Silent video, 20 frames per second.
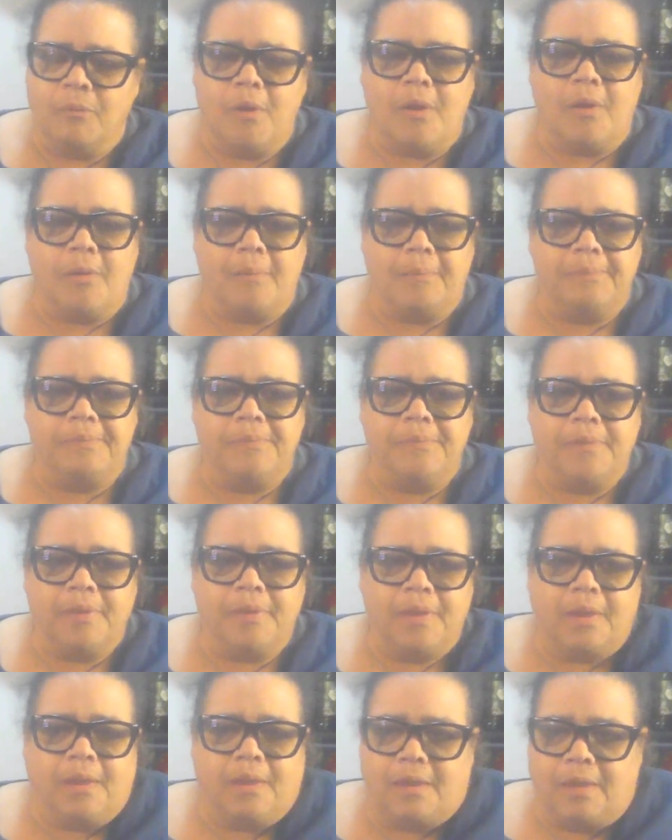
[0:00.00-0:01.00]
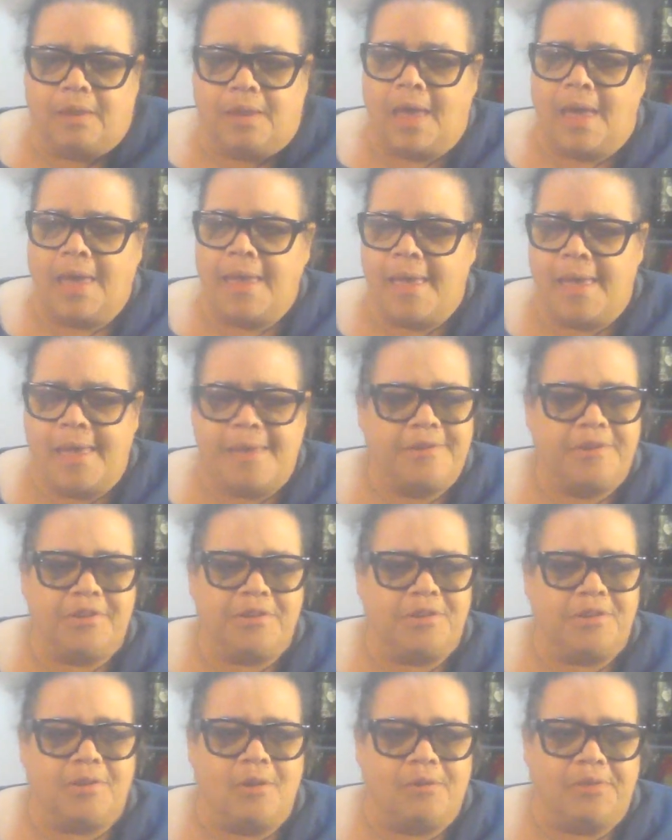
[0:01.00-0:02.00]
well, I, I
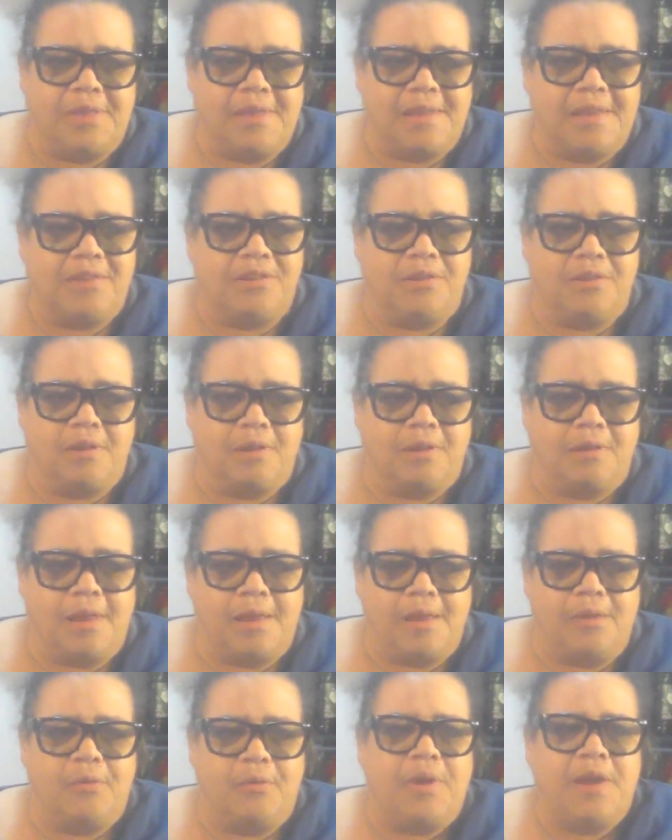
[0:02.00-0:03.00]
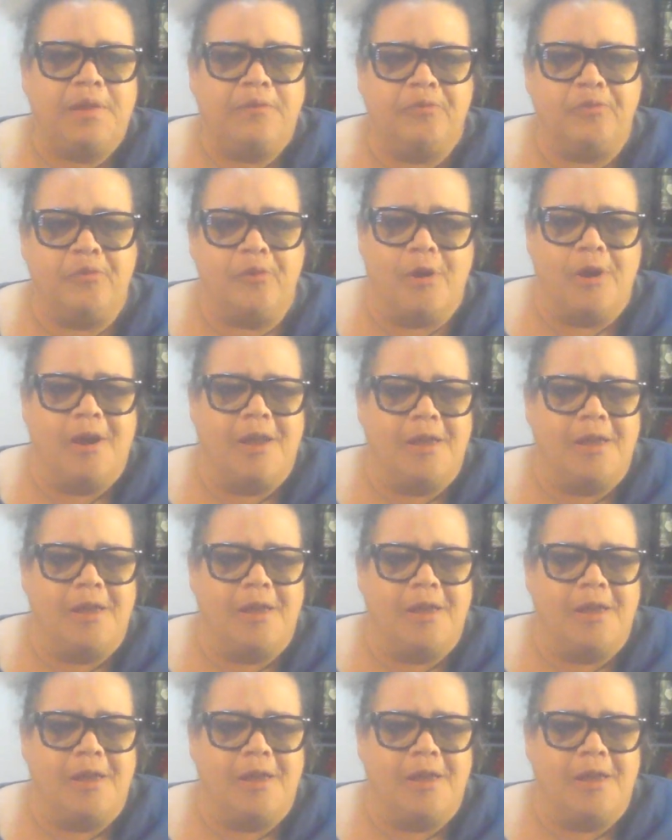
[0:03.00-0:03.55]
just don't think it's like great for